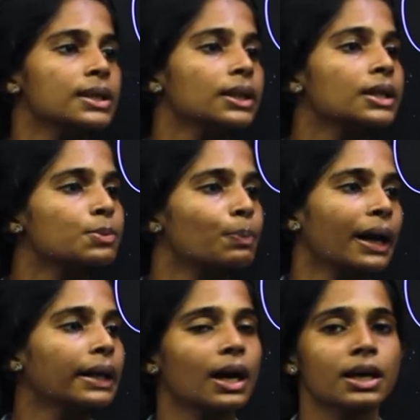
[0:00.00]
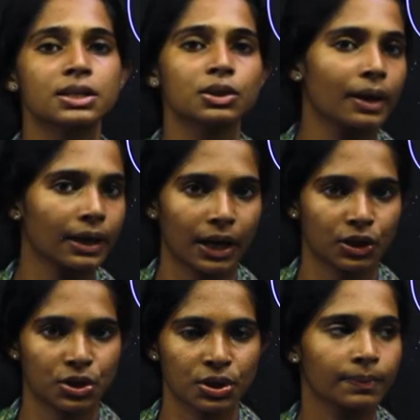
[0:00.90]
is pi r square
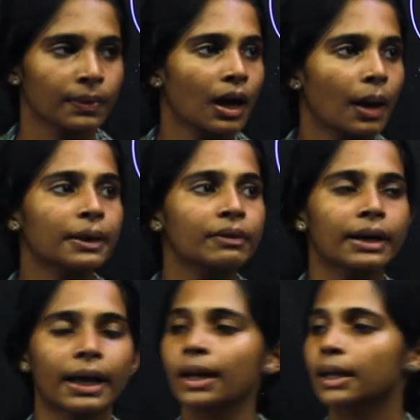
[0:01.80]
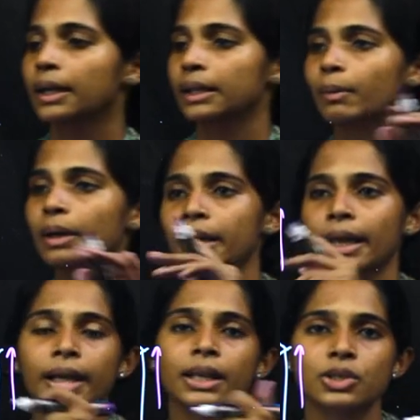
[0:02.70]
h. Now, the
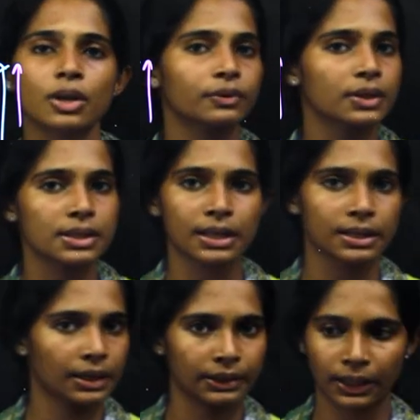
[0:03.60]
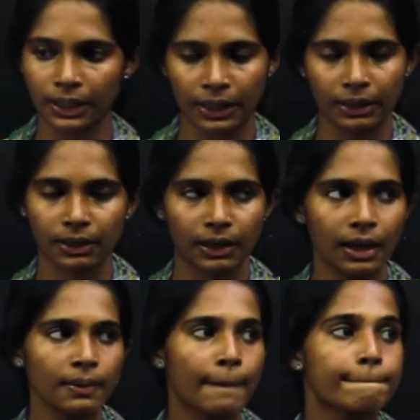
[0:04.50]
radius of the cylinder is not the
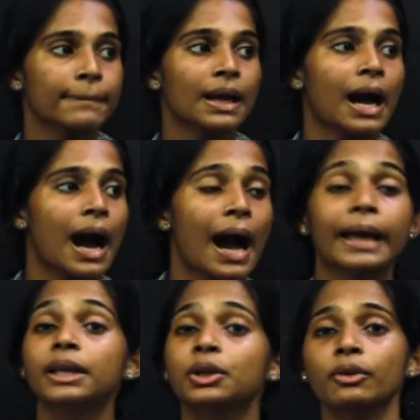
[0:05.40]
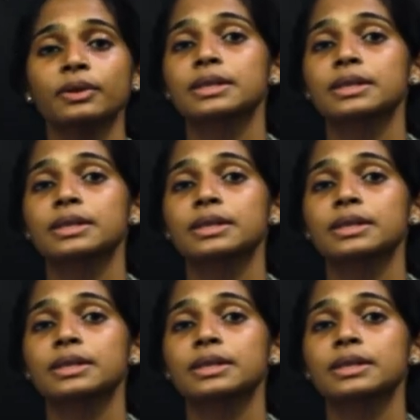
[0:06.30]
height of the